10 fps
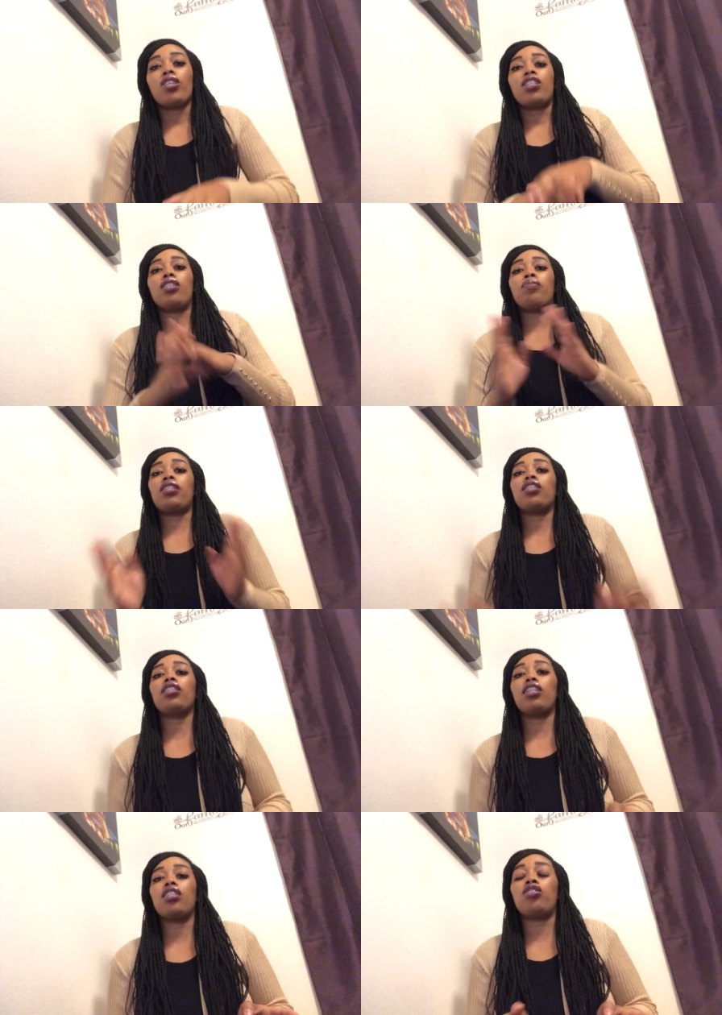So
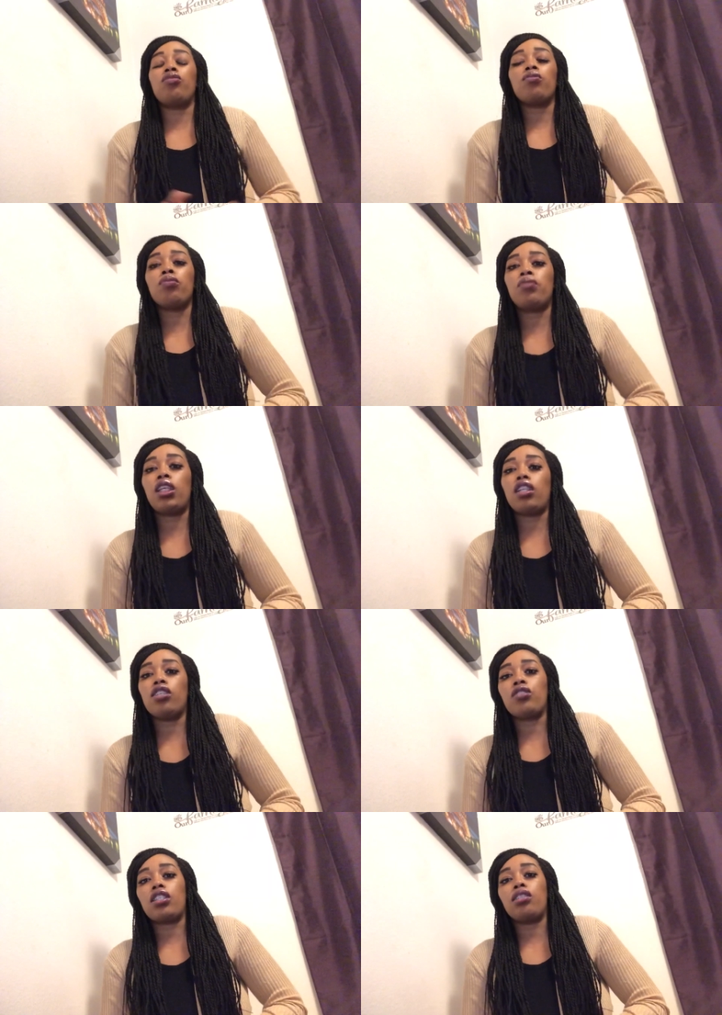basically this YouTube
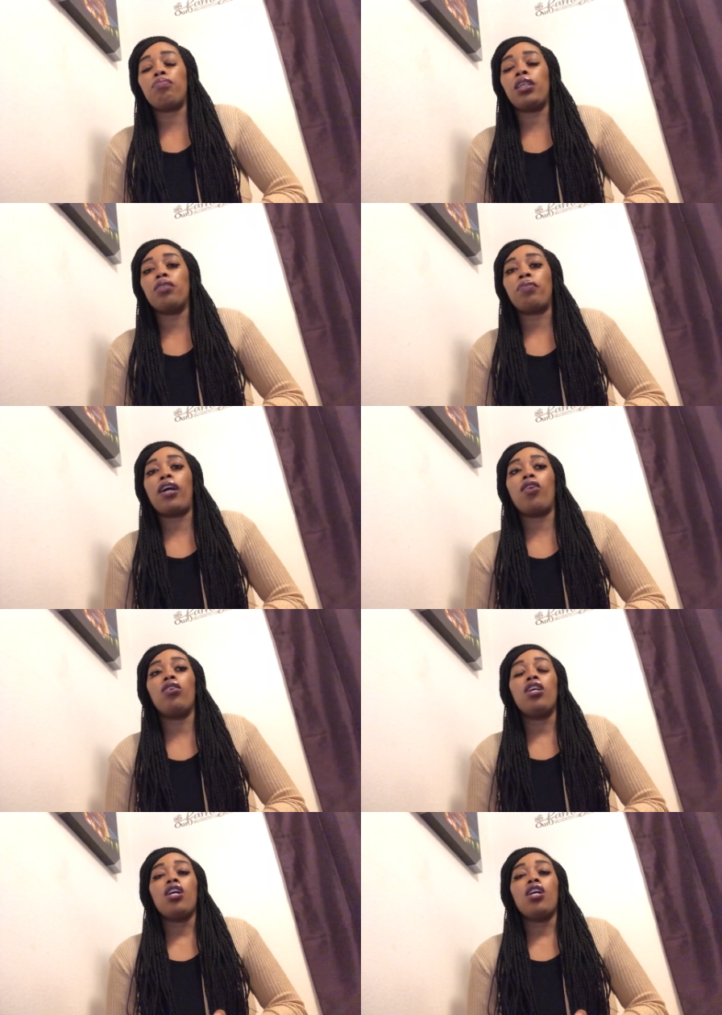channel is going to be about